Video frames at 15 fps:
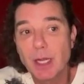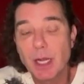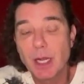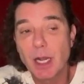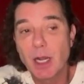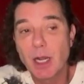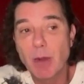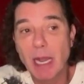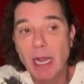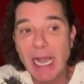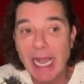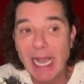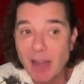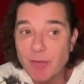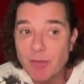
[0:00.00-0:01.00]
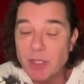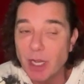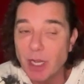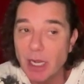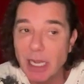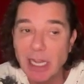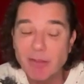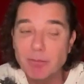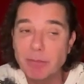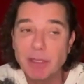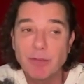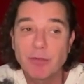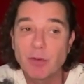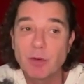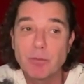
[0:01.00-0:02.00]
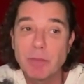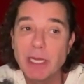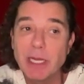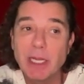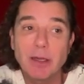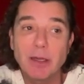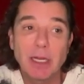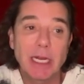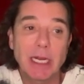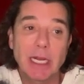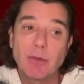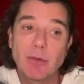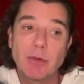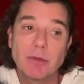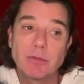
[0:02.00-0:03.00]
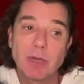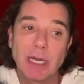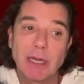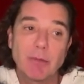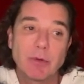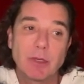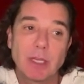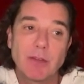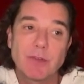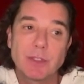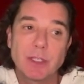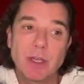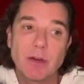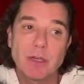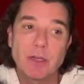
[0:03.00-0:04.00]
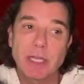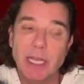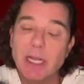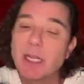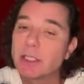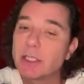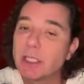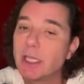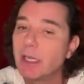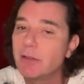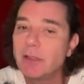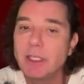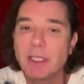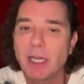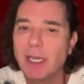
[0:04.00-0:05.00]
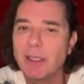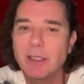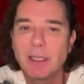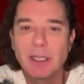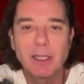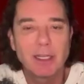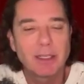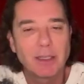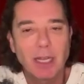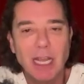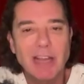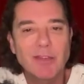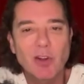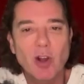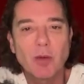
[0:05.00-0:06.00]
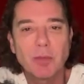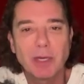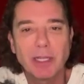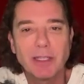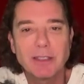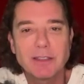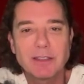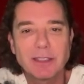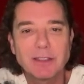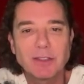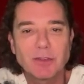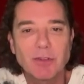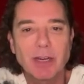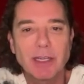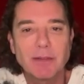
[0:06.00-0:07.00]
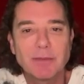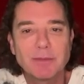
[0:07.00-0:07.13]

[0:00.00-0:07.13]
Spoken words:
I have done. I haven't been for a minute, and I would love to go again. Actually, I live comedy is great.